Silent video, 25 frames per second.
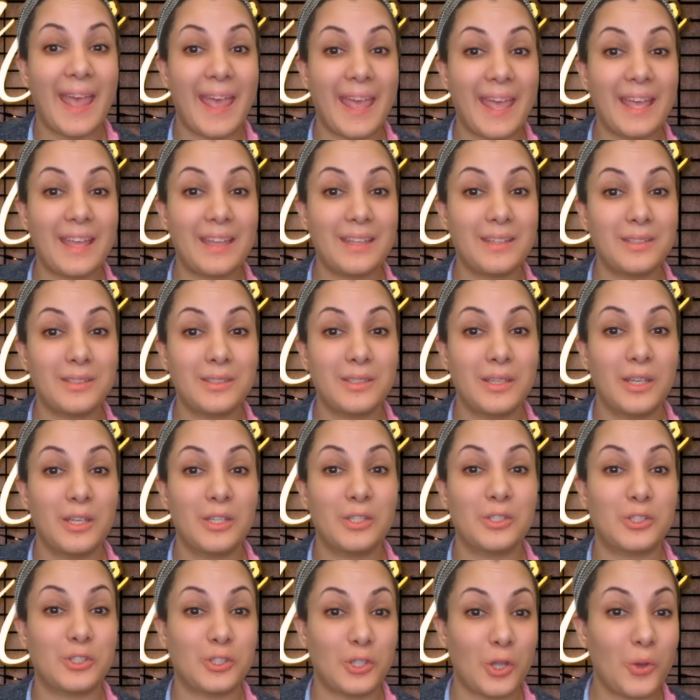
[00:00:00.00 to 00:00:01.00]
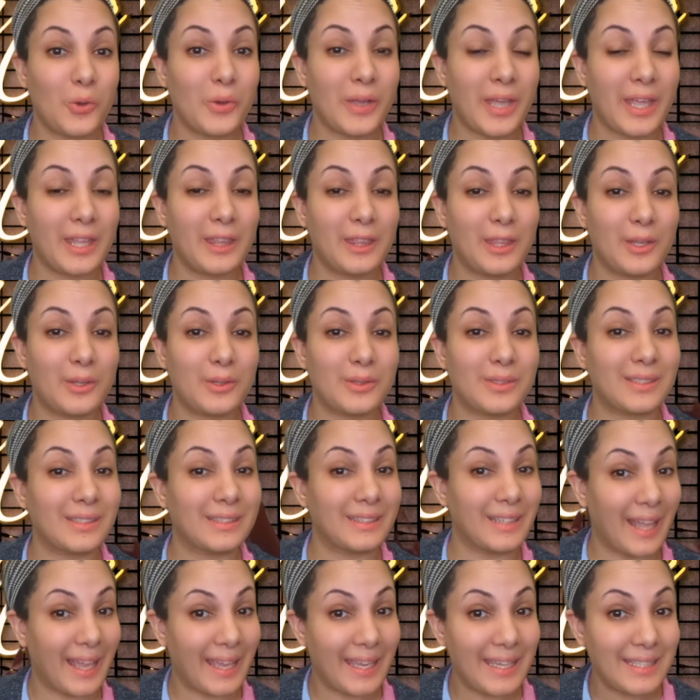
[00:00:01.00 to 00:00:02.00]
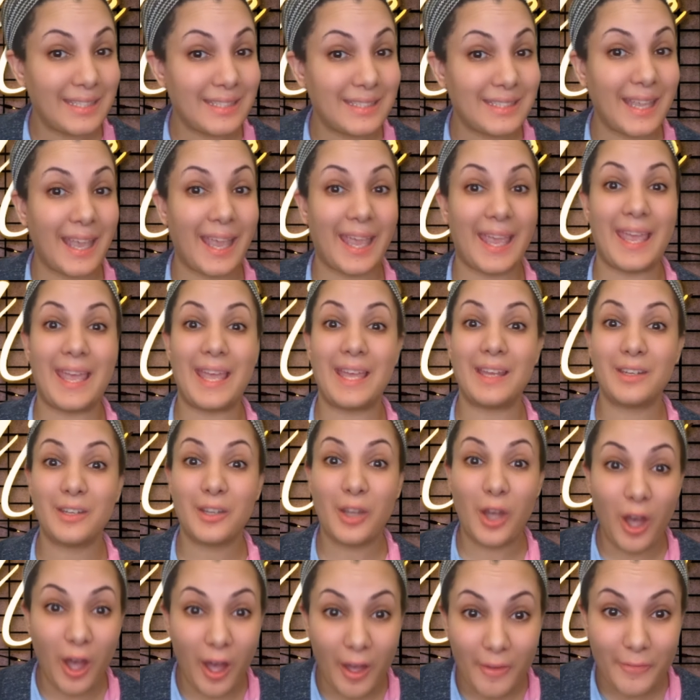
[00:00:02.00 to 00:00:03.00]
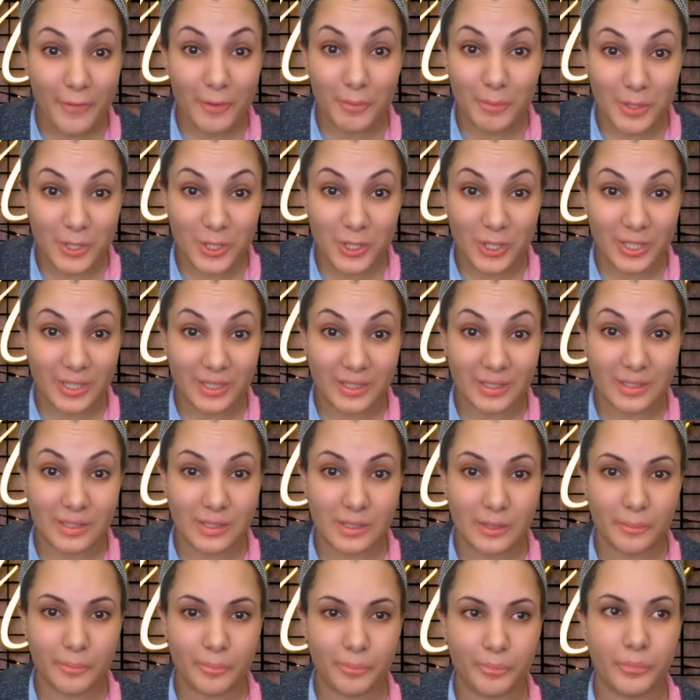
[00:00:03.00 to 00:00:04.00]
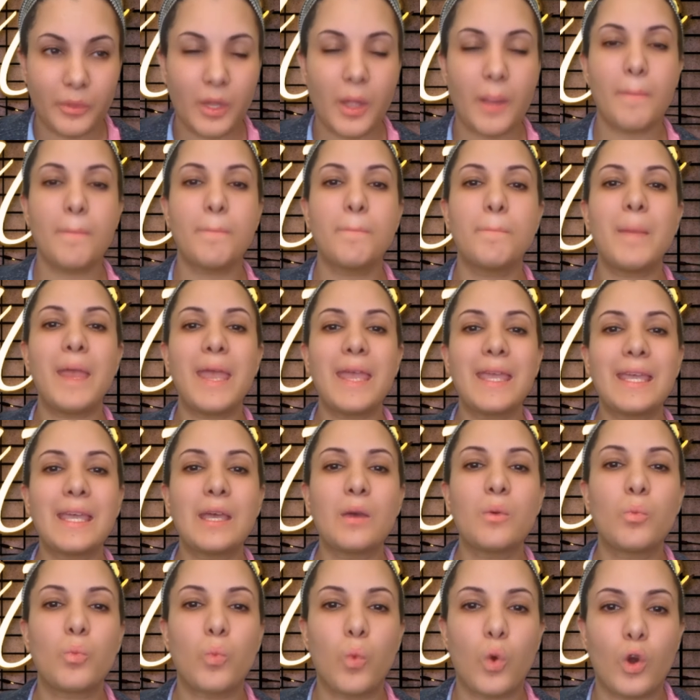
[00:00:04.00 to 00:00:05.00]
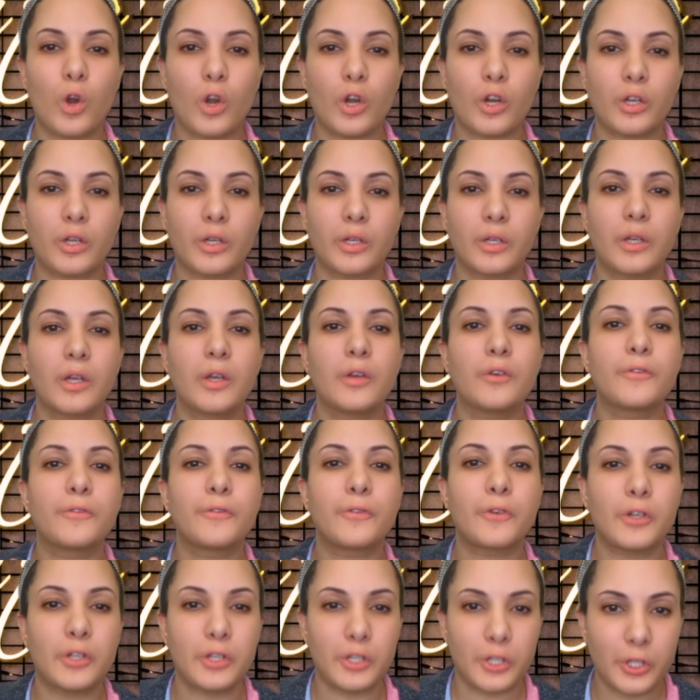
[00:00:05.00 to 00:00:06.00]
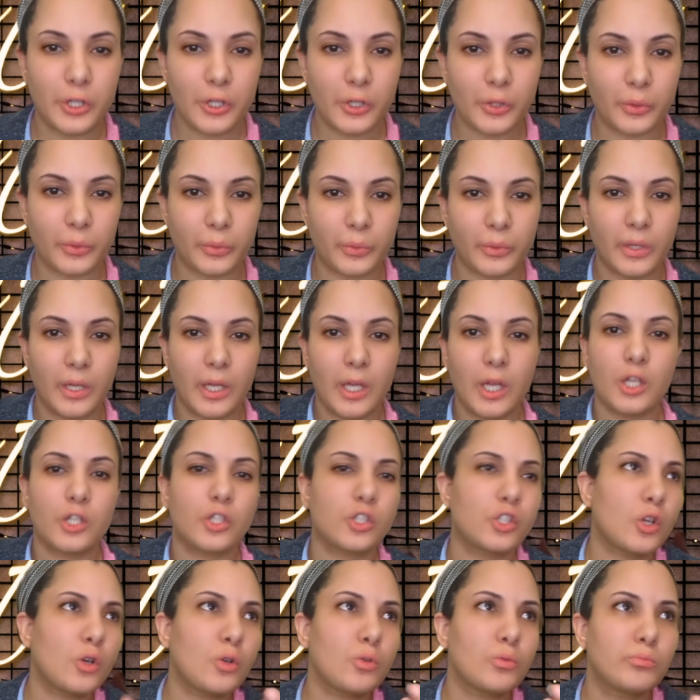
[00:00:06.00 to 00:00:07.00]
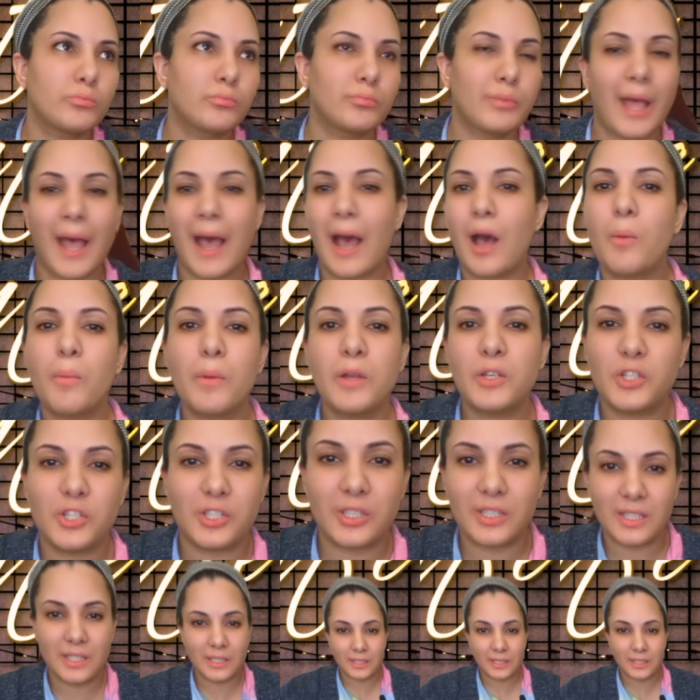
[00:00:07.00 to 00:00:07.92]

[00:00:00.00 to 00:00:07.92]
and so can those lights and coffee machines. Make it work for you. So how much is